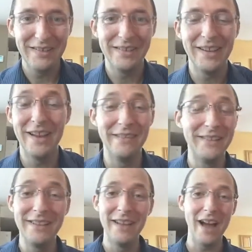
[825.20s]
Yeah.
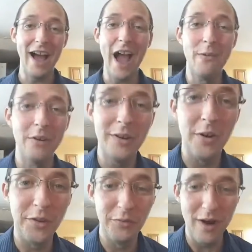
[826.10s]
I won't
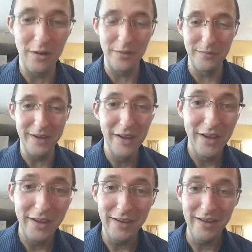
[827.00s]
go through all of them, but
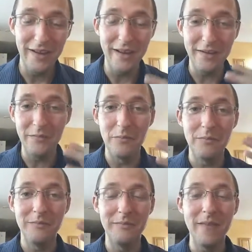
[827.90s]

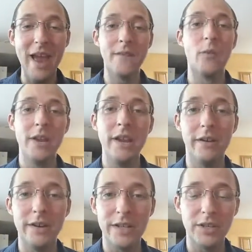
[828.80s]
everyone
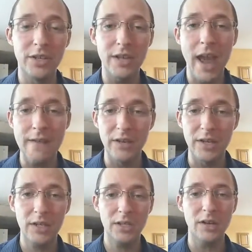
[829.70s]
here is just having
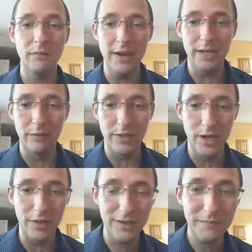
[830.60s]
such amazing
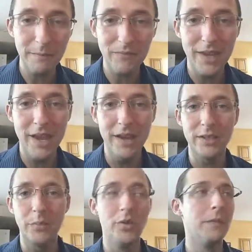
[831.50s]
results, and it's
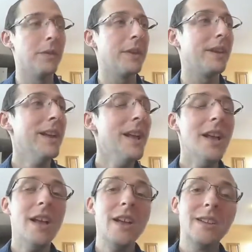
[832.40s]
a beautiful thing.
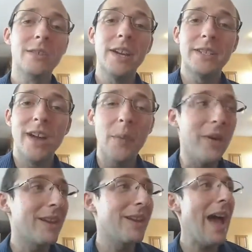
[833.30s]
So today's
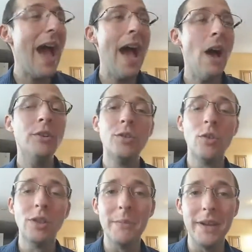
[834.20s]
topic, how to
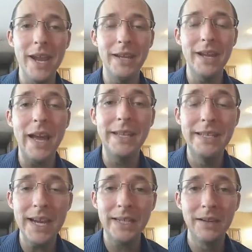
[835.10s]
eliminate
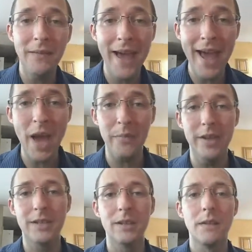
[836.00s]
addictive
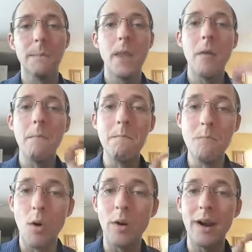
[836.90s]
habits
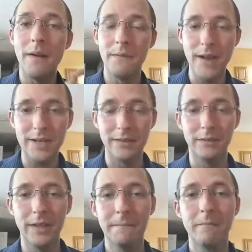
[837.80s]
more effectively.